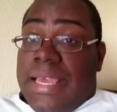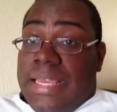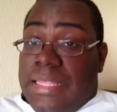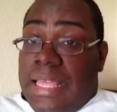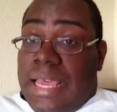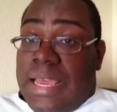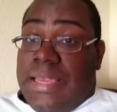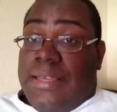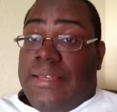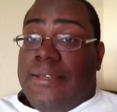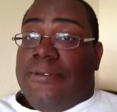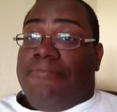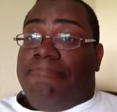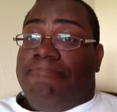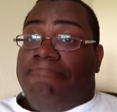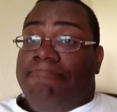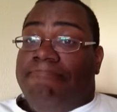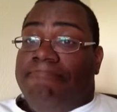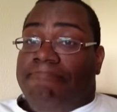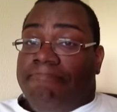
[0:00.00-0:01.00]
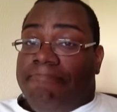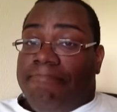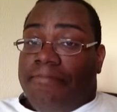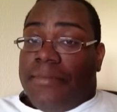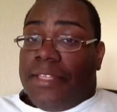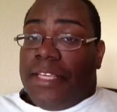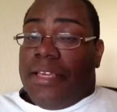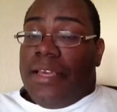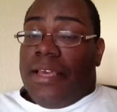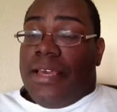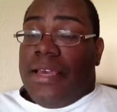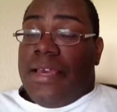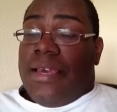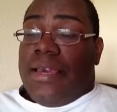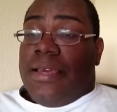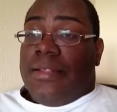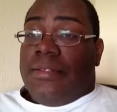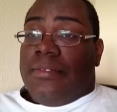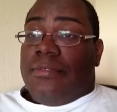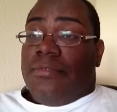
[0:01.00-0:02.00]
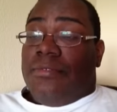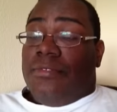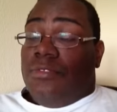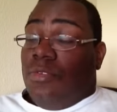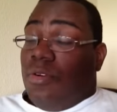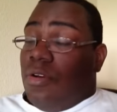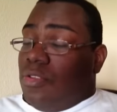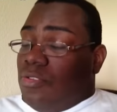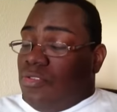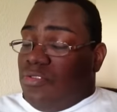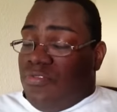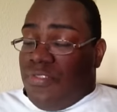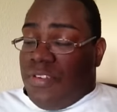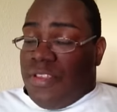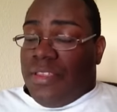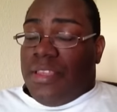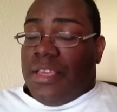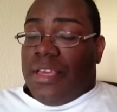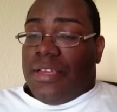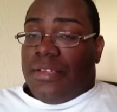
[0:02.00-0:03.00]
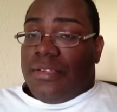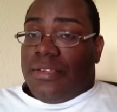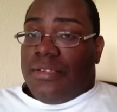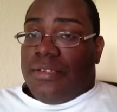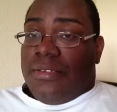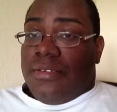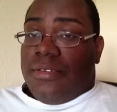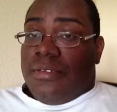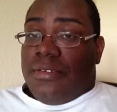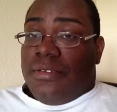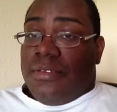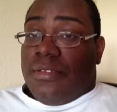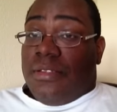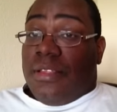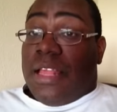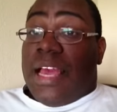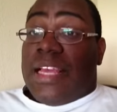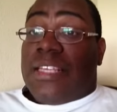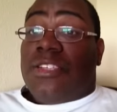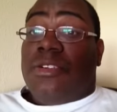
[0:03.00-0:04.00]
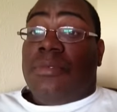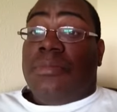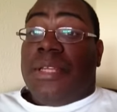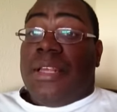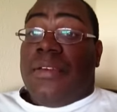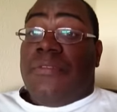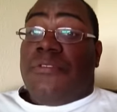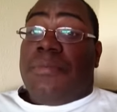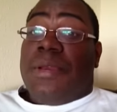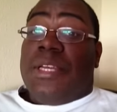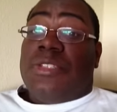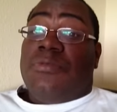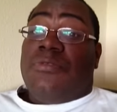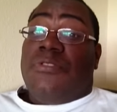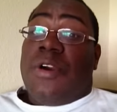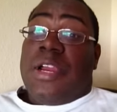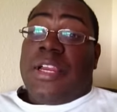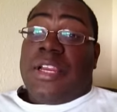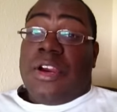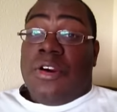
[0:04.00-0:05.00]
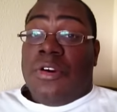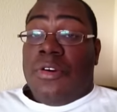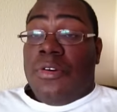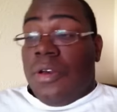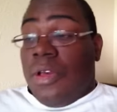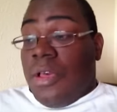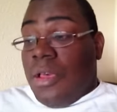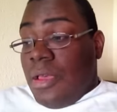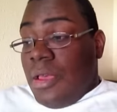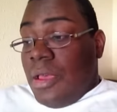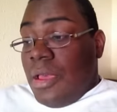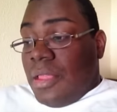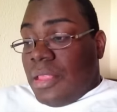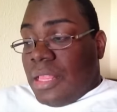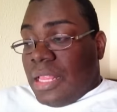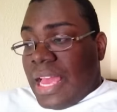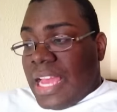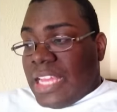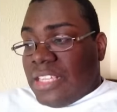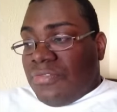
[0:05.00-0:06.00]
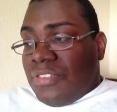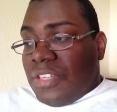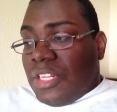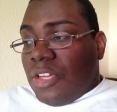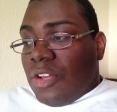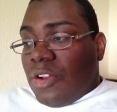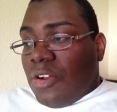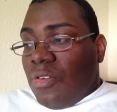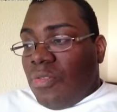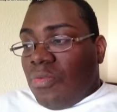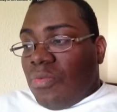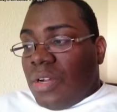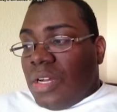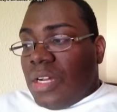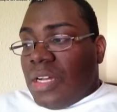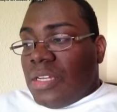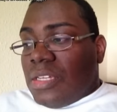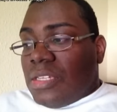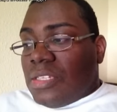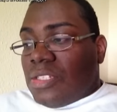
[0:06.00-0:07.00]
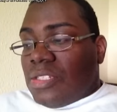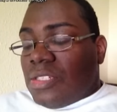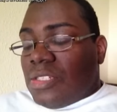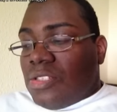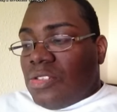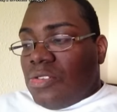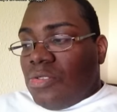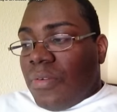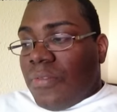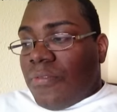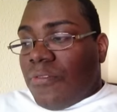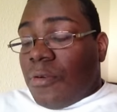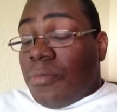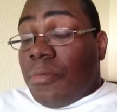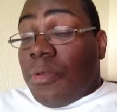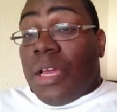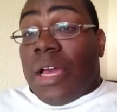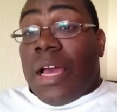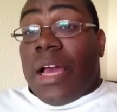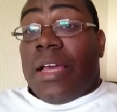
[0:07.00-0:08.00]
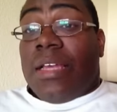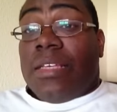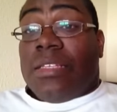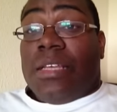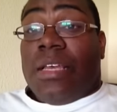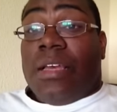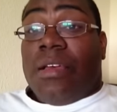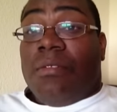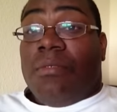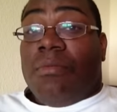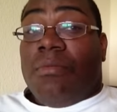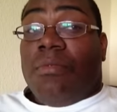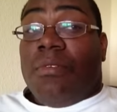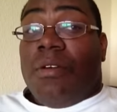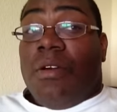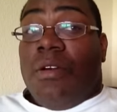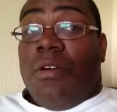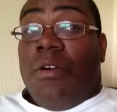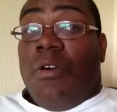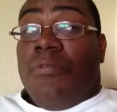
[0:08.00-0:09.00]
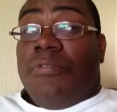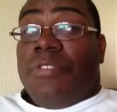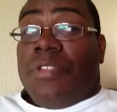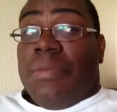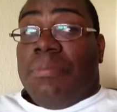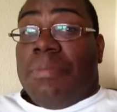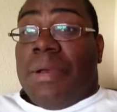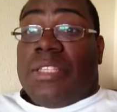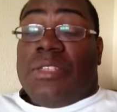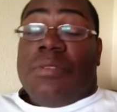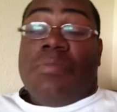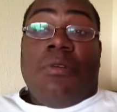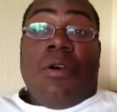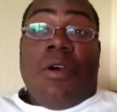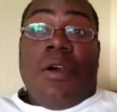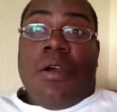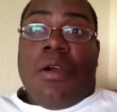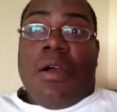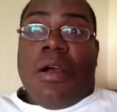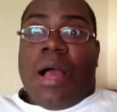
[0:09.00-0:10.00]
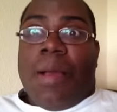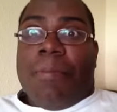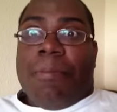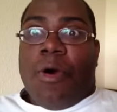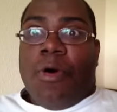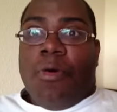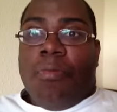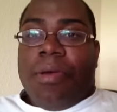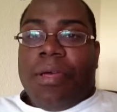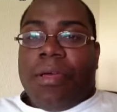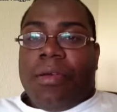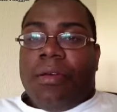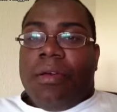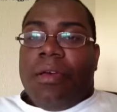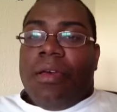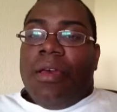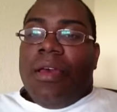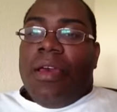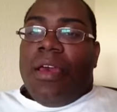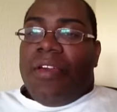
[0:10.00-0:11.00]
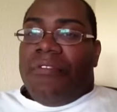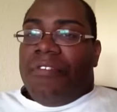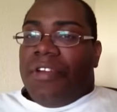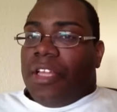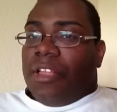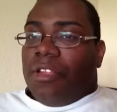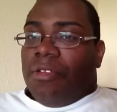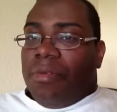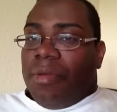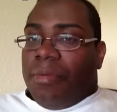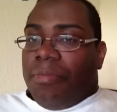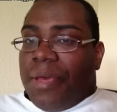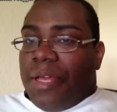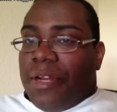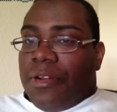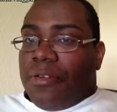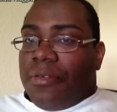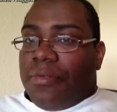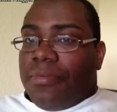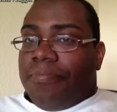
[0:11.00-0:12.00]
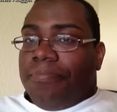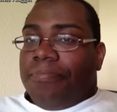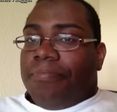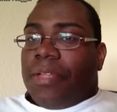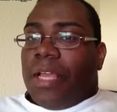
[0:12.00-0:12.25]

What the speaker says: and like and do all those fun things. Last little bit of information before I go. The last video was to inform you guys that hopefully by tomorrow, I'm hoping, if I get a little bit better,